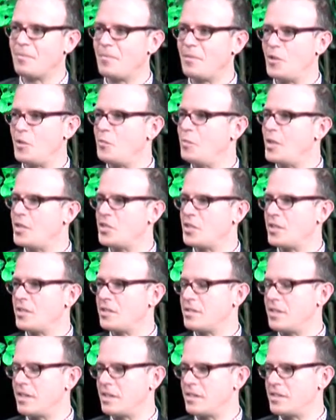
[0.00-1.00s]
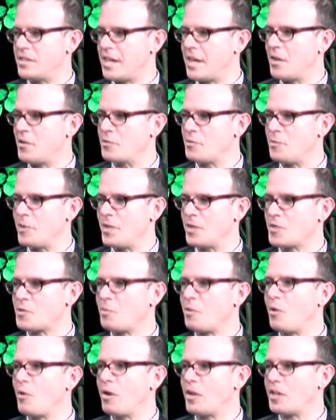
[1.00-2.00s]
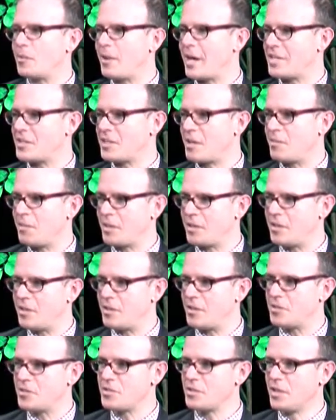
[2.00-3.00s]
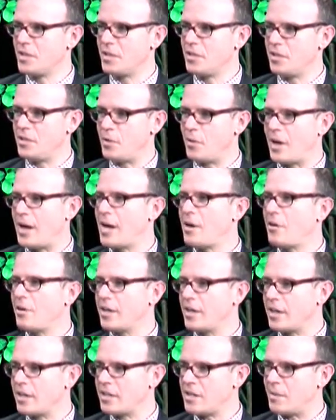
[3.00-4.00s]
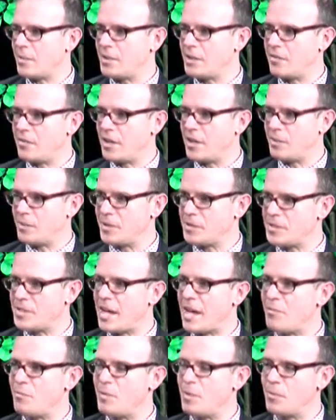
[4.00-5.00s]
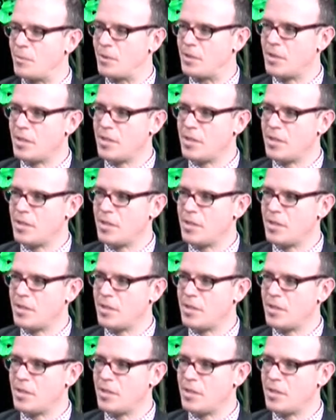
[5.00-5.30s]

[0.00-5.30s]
You mentioned the town's been exploring the past couple of years, hiring an economic development staff member.